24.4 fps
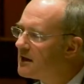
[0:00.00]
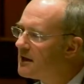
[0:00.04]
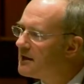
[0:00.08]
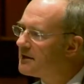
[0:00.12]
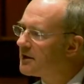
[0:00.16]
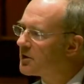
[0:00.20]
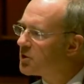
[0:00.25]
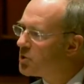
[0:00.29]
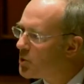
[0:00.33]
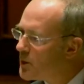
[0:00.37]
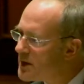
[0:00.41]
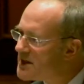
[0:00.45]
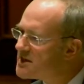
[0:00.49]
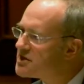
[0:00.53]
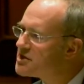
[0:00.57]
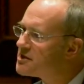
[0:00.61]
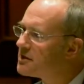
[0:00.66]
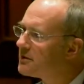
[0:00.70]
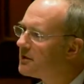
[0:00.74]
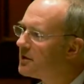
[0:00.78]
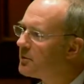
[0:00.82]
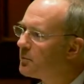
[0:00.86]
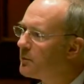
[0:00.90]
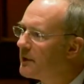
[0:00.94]
And the
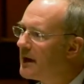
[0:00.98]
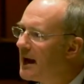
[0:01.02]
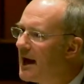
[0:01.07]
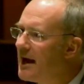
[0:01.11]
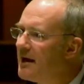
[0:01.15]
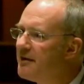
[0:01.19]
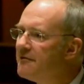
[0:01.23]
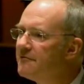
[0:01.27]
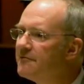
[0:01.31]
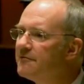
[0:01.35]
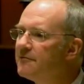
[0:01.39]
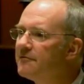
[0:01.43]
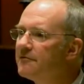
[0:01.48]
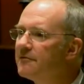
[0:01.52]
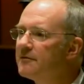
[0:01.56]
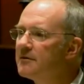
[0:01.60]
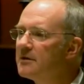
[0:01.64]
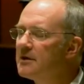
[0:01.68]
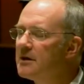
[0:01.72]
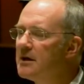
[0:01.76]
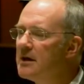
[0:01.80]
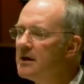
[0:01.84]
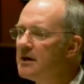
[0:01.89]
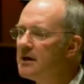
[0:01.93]
question that we have
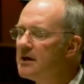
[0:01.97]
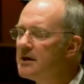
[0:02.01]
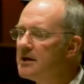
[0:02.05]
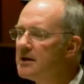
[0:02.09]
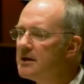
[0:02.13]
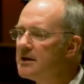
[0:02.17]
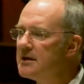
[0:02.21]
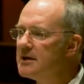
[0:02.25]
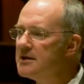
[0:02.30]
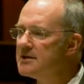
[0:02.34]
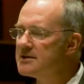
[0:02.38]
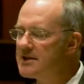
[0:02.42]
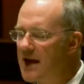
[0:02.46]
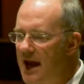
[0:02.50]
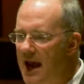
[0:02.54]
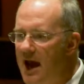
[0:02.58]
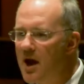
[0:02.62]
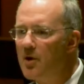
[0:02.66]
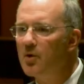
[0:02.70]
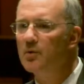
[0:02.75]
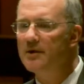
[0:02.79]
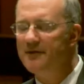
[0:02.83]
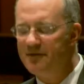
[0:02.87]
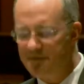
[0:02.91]
is
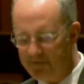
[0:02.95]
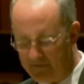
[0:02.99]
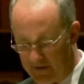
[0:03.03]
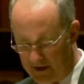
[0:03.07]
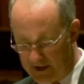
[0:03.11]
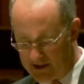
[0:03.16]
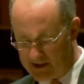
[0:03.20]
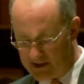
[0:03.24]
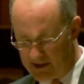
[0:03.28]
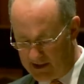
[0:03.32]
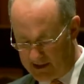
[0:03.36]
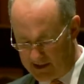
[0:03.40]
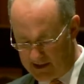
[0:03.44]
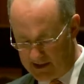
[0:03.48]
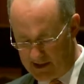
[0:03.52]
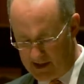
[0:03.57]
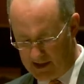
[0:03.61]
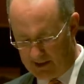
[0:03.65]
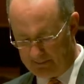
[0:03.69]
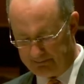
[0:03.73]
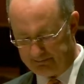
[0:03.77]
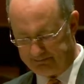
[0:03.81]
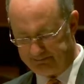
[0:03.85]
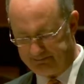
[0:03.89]
how do we fix this
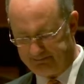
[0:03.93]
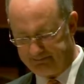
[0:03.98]
thing?